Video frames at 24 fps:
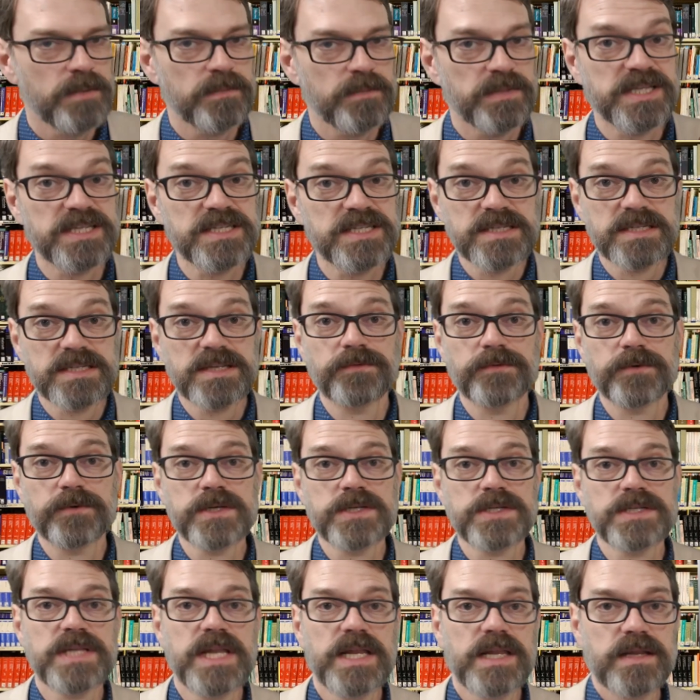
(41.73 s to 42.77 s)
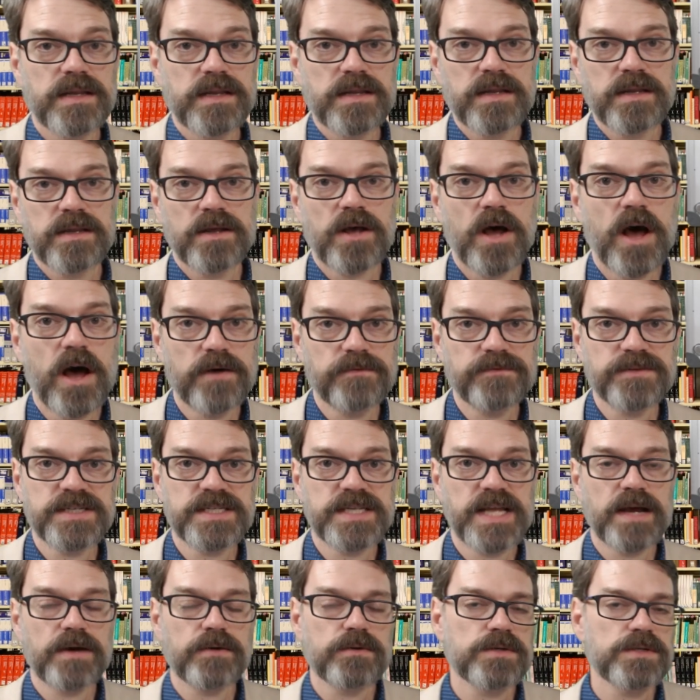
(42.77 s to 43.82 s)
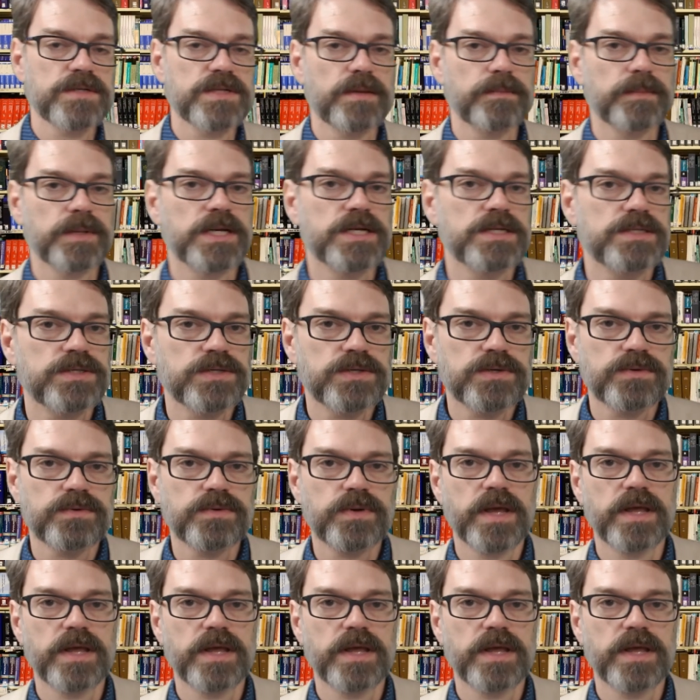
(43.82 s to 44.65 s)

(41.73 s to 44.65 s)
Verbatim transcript: But this is the first office hours I'm going to do,